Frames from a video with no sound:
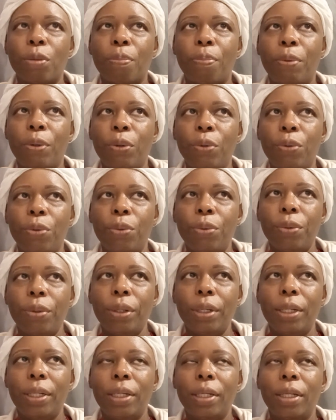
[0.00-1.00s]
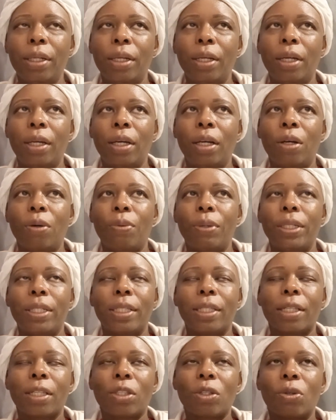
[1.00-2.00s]
blue, which
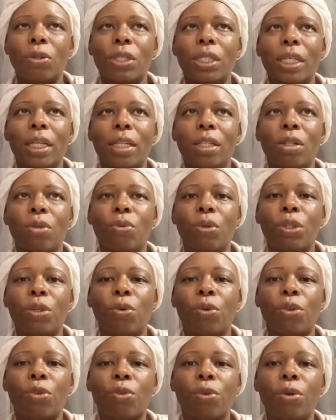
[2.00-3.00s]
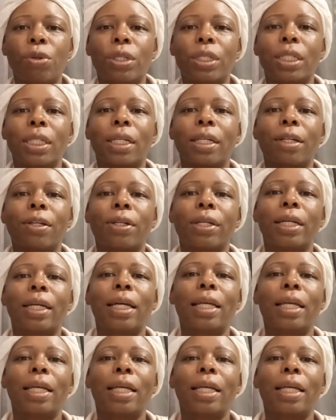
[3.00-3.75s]
is associated with your throat chakra,